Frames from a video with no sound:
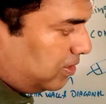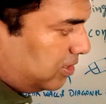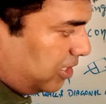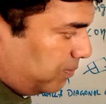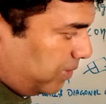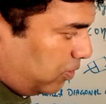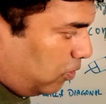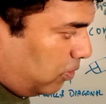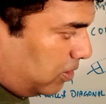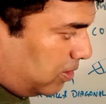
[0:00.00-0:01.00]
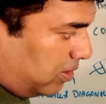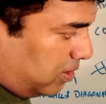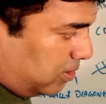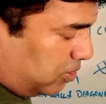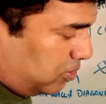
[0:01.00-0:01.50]
then it may go
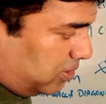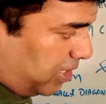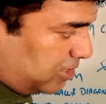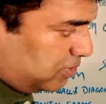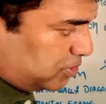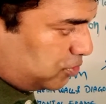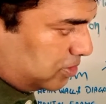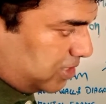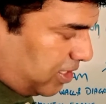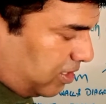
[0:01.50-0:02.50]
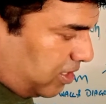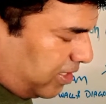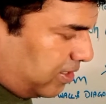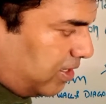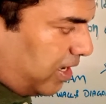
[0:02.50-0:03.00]
to the transverse to the second
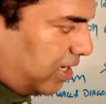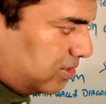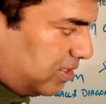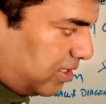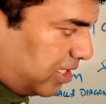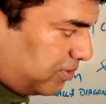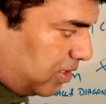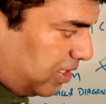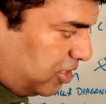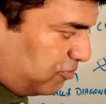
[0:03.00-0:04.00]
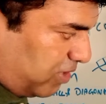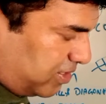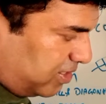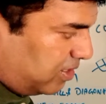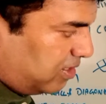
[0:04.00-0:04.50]
ring, and there it will get
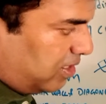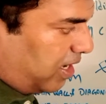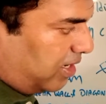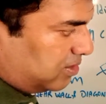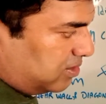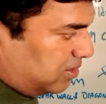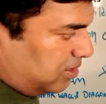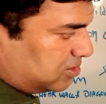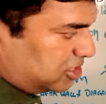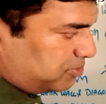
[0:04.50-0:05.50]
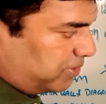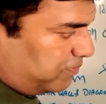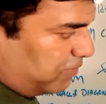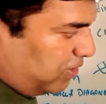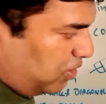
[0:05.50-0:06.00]
deflected and the seismic
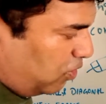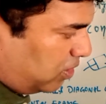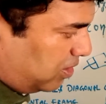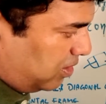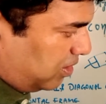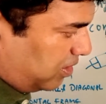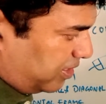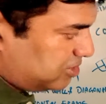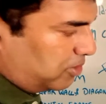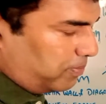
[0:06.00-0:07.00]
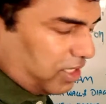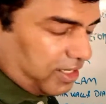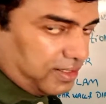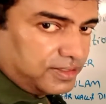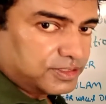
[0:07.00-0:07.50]
wave will not reach the building.